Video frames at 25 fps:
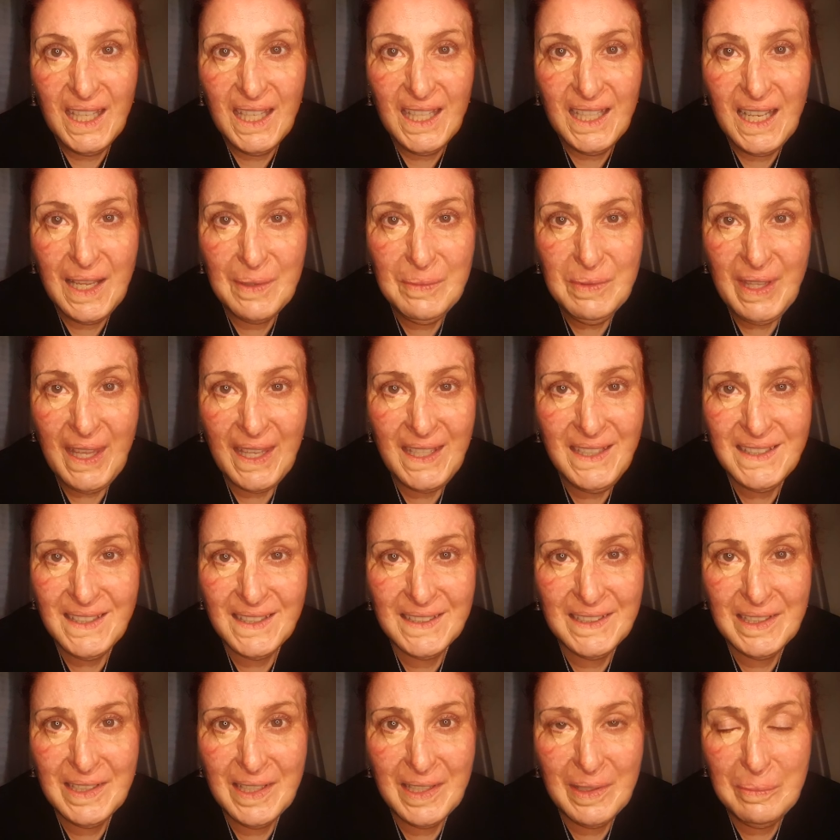I'm kind of
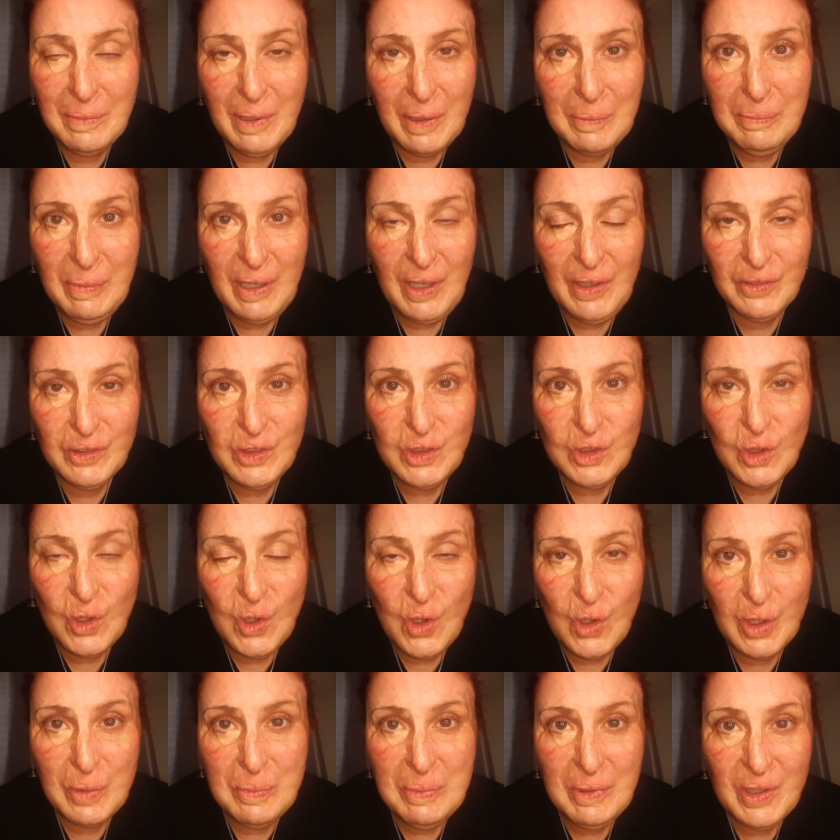in a bit of
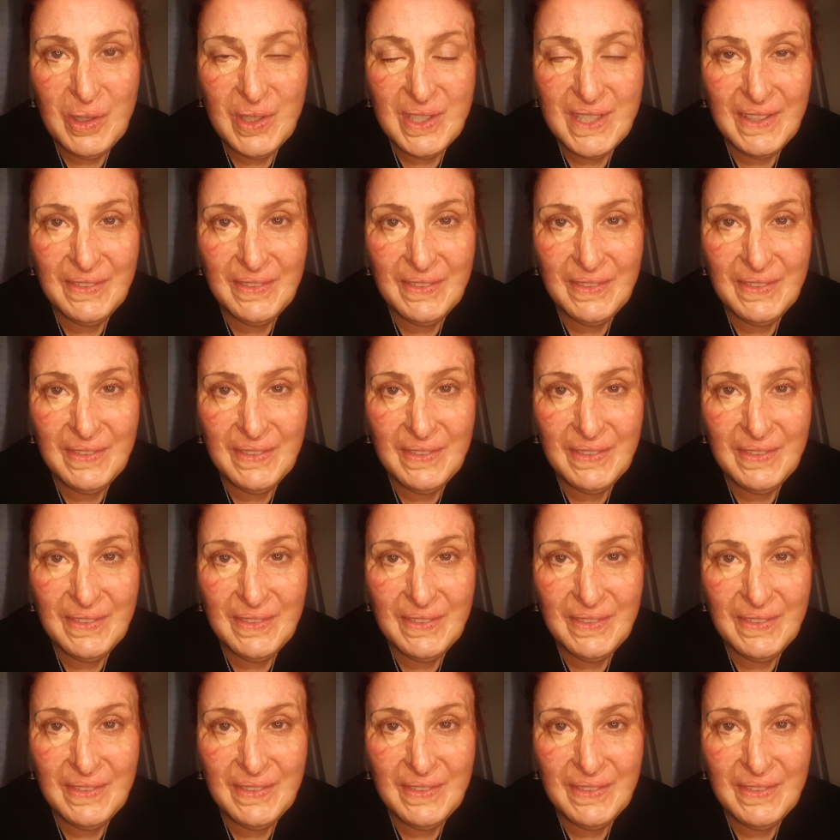shock because